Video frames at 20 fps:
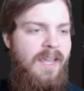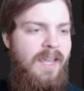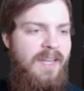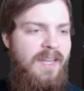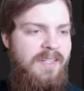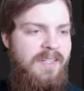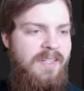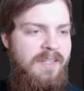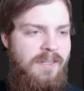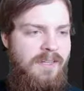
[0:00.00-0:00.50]

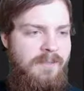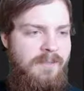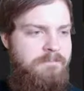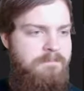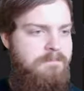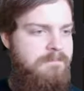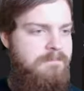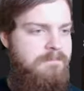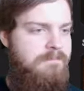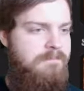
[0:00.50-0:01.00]

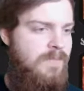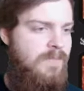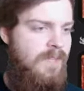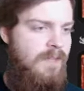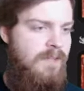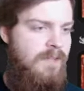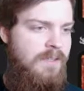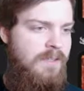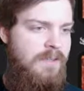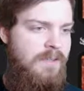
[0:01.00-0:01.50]
and
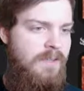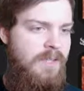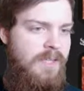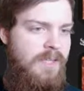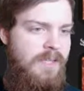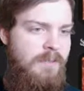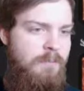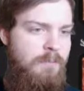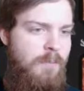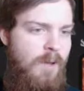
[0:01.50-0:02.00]

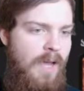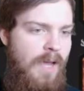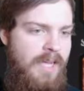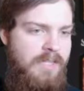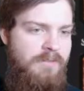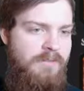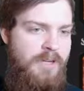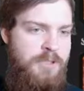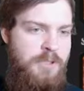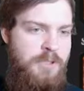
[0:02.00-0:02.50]
the
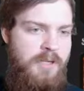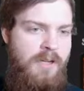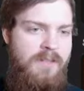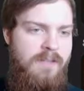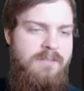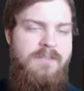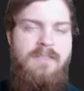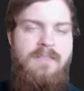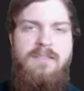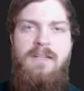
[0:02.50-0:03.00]
activation
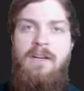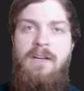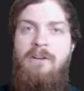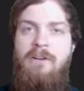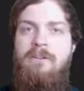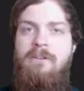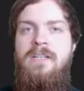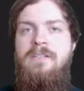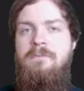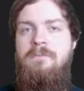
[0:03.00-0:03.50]
cost doesn't
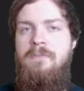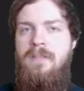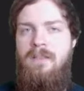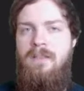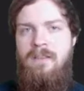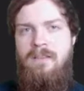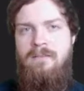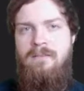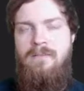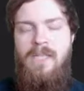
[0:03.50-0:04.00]
increase
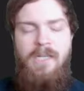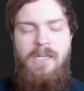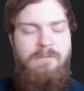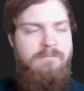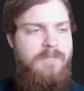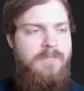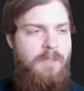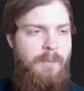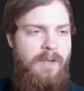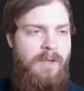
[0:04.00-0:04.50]
with,
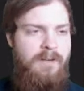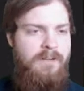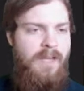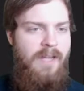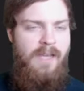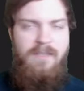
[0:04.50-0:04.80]
commander